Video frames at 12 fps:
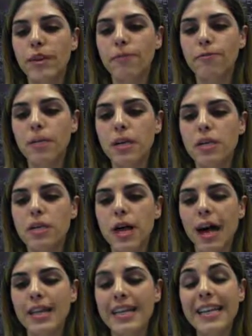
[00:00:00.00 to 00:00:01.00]
reverse
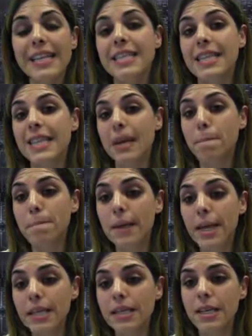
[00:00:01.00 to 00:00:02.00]
at least the
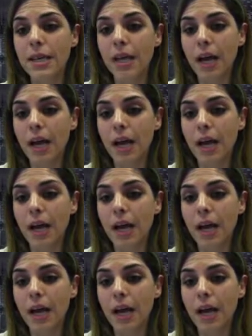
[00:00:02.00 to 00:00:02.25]
mid